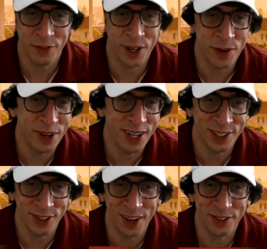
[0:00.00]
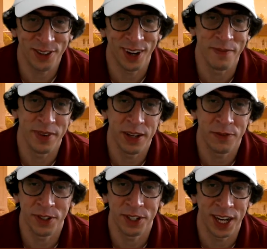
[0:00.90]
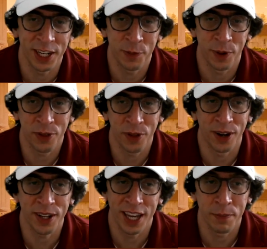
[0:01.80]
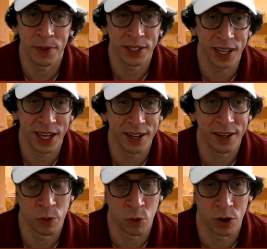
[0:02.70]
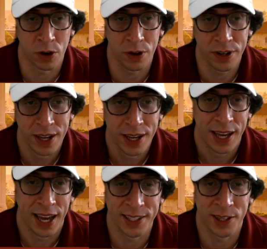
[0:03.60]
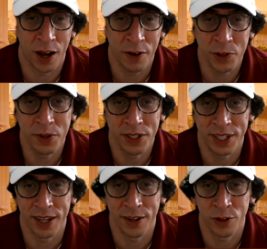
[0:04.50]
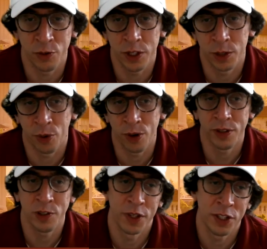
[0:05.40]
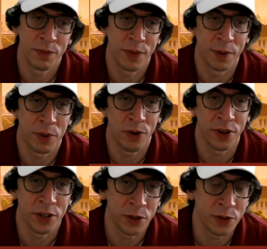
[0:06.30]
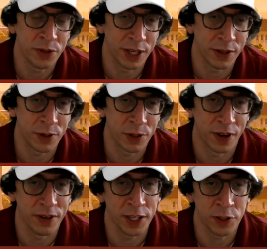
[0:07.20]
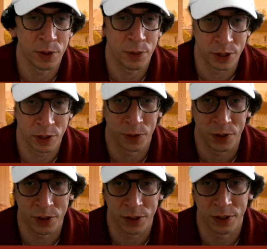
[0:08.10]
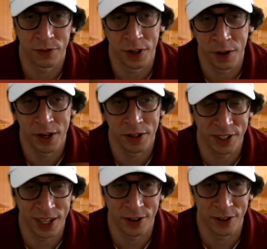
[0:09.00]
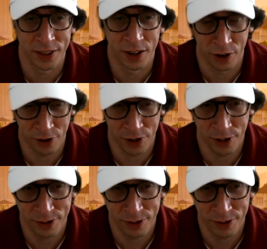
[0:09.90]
community strives to create meaningful change both on campus and in the world. As the Office of Community Standards, we support this mission by upholding two of Stanford's foundational principles, the fundamental standard and the honor code.